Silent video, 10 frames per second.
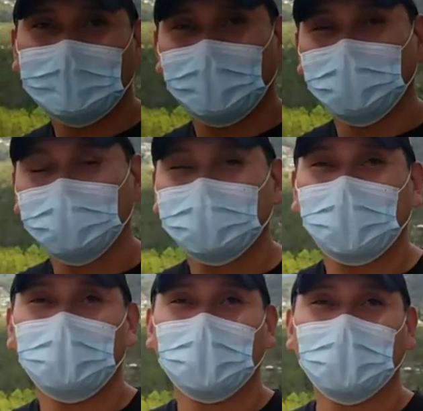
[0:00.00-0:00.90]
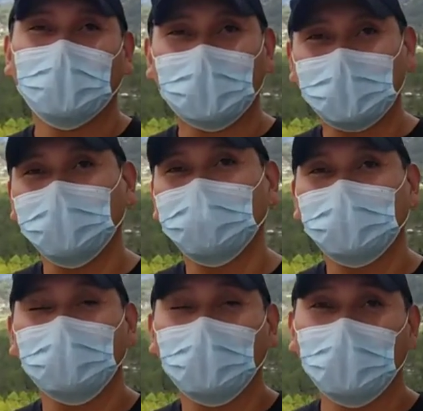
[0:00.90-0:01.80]
every time I work a
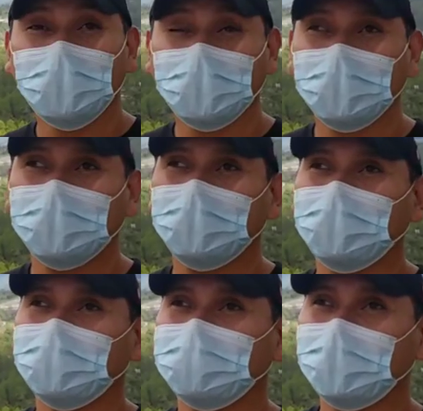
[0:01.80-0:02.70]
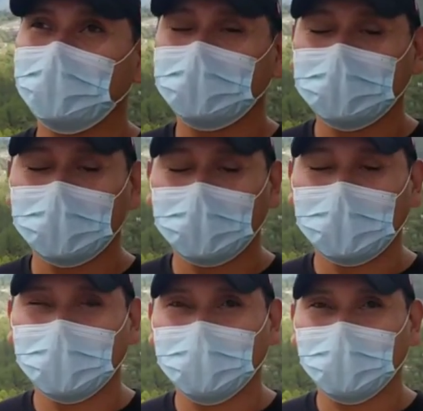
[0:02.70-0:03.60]
piece of wood, it's like
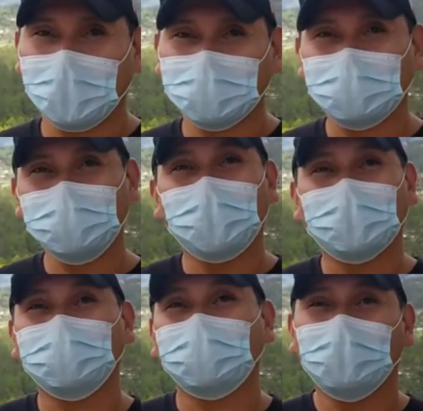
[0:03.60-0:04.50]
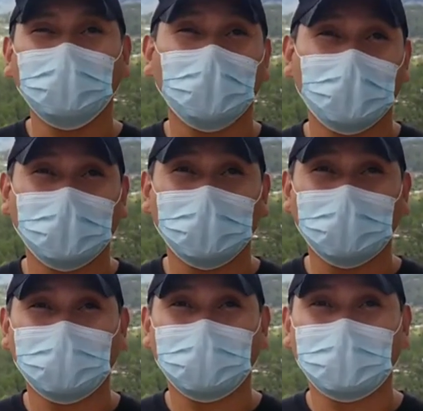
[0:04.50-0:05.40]
I see myself on it.
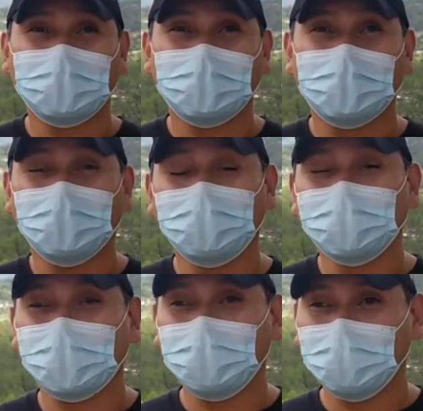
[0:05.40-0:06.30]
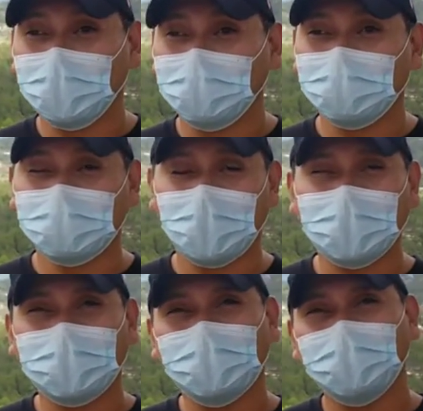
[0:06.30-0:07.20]
Every time I
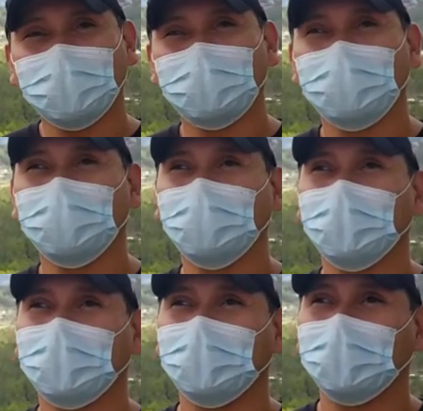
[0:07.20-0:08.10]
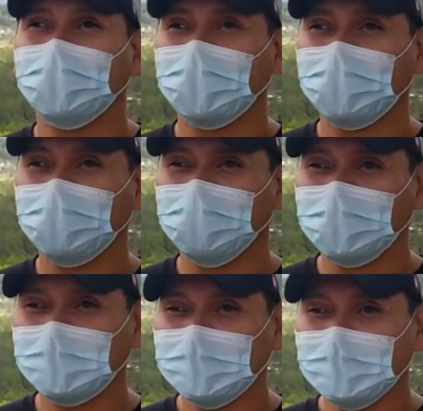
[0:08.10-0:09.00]
can never do
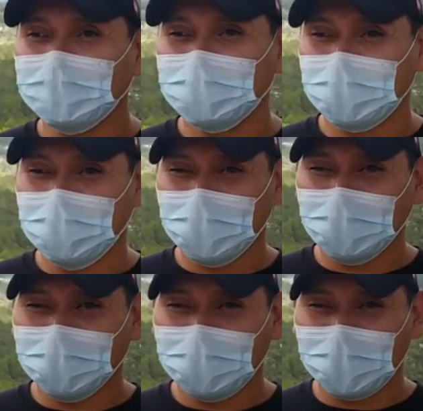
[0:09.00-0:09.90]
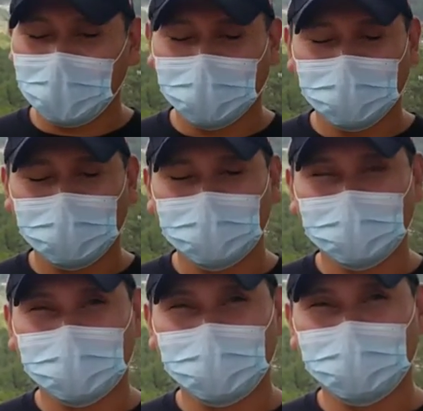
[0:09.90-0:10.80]
something that
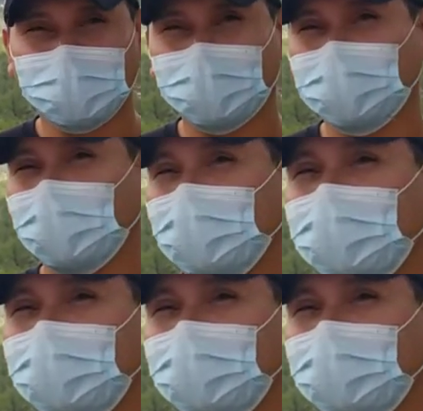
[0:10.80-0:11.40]
doesn't look